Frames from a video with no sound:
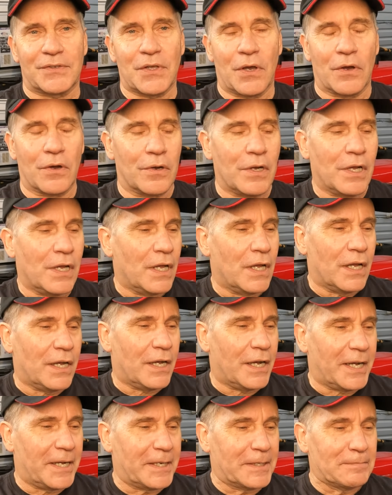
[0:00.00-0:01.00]
So
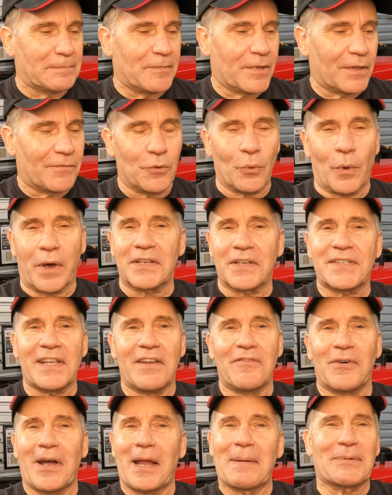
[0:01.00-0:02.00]
if you want to
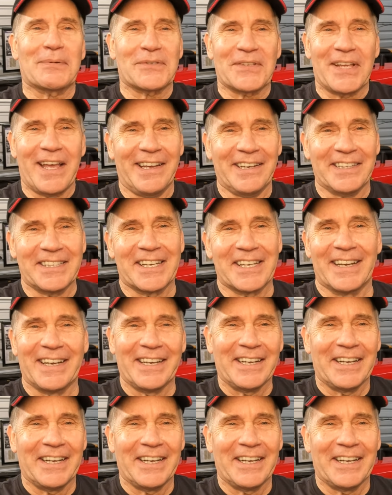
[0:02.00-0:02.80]
save 5%,